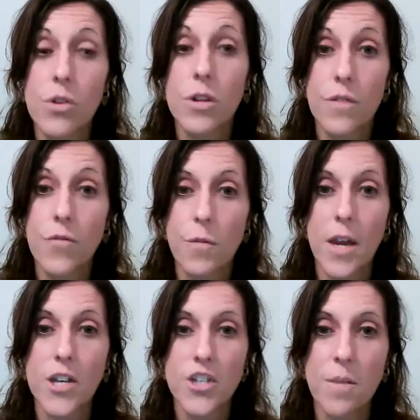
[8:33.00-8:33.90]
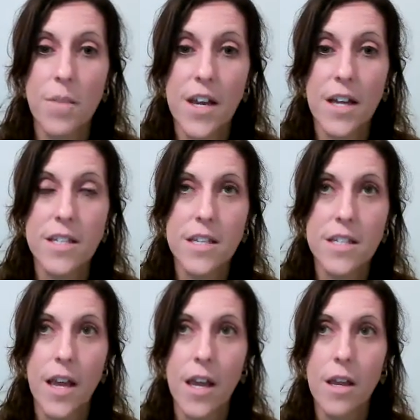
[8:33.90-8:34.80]
good information because it's
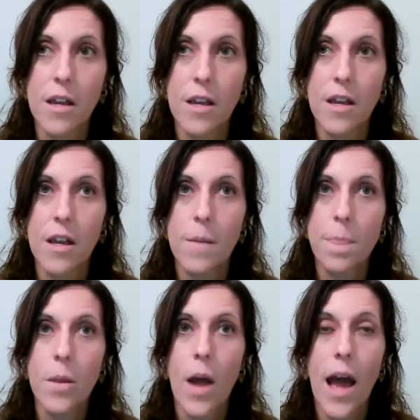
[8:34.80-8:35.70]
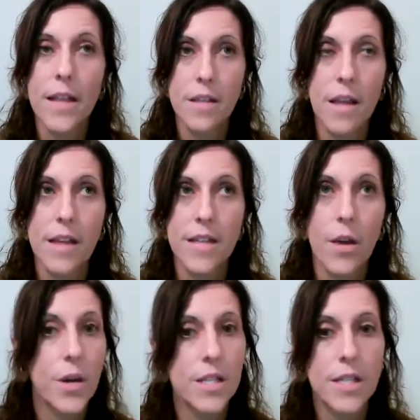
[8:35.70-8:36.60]
like, as I
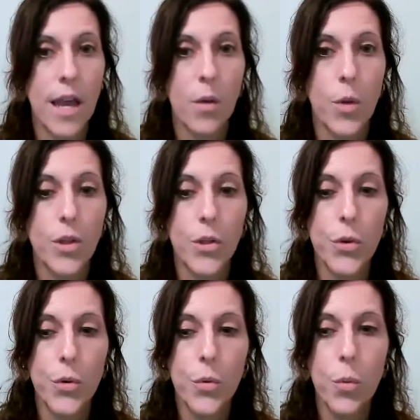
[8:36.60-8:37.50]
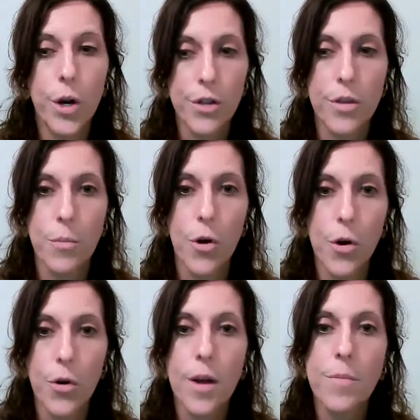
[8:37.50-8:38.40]
always say, when you work the
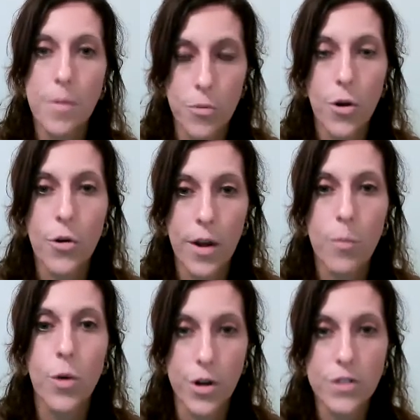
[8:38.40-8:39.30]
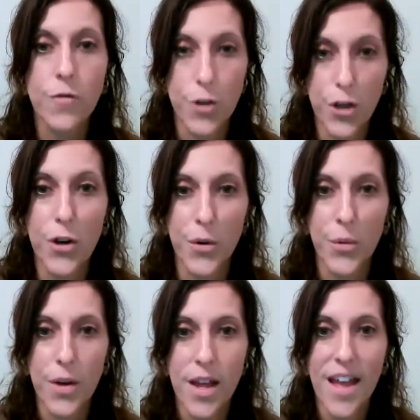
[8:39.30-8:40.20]
program works for
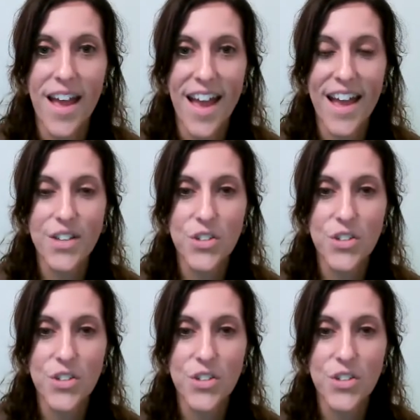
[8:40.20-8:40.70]
you. And